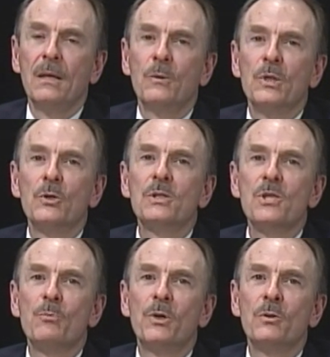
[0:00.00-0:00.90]
We
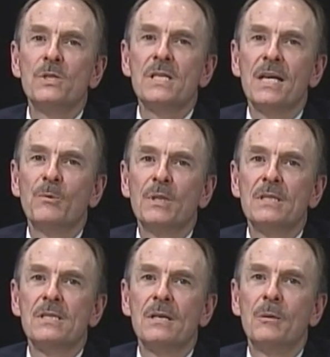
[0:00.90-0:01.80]
also post
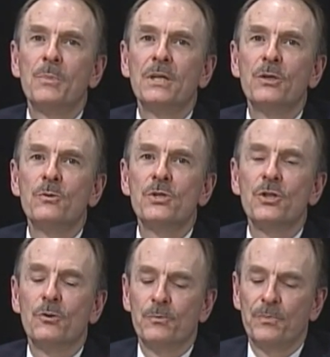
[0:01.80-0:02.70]
segments up on YouTube.